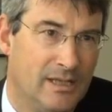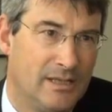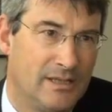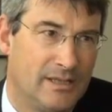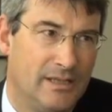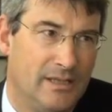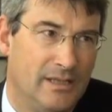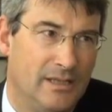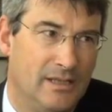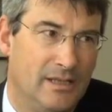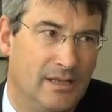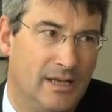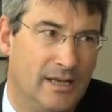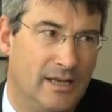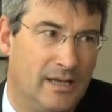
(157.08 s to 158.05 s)

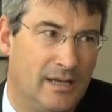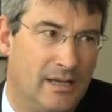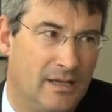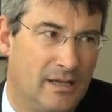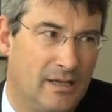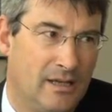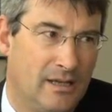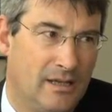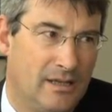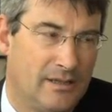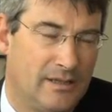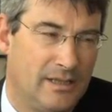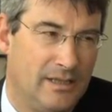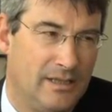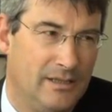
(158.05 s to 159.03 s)

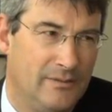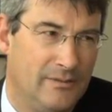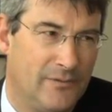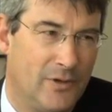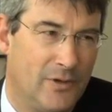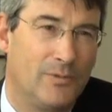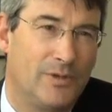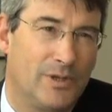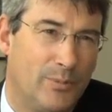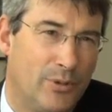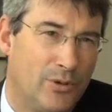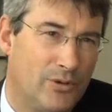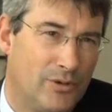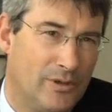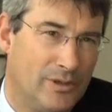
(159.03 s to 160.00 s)
The firm with the
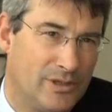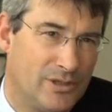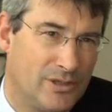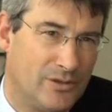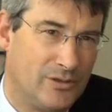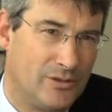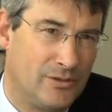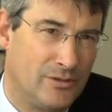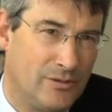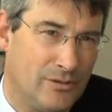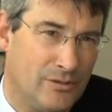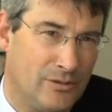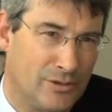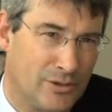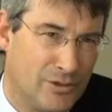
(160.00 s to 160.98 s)
poor
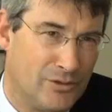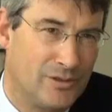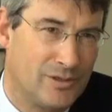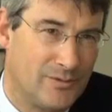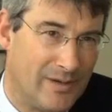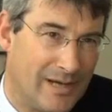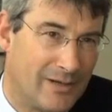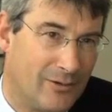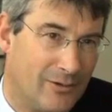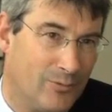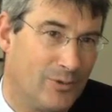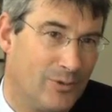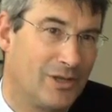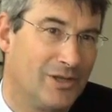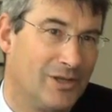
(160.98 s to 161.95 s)
insurance record
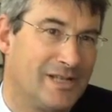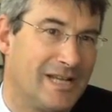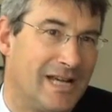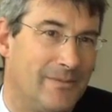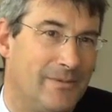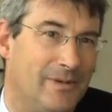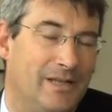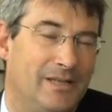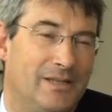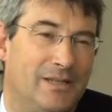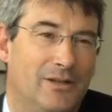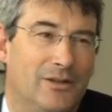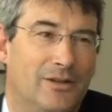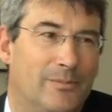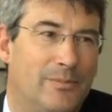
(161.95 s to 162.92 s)
would contaminate the
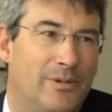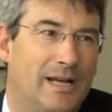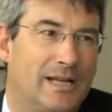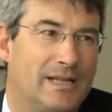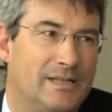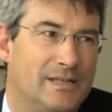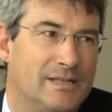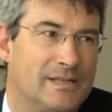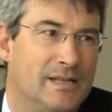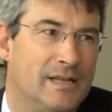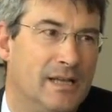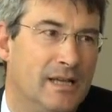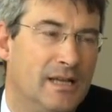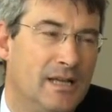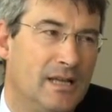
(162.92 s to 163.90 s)
other practice.
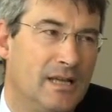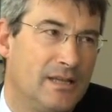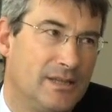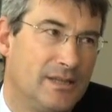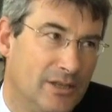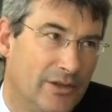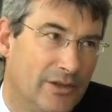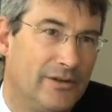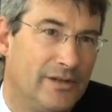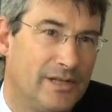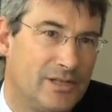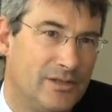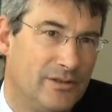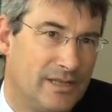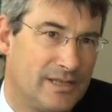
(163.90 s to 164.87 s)
The other
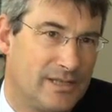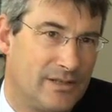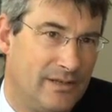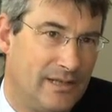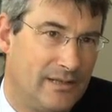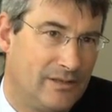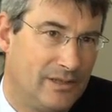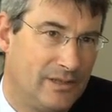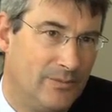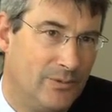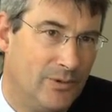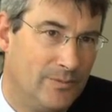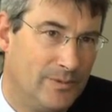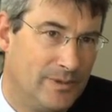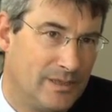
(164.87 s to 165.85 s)
issue that's around at the
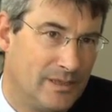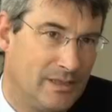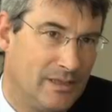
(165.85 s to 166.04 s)
moment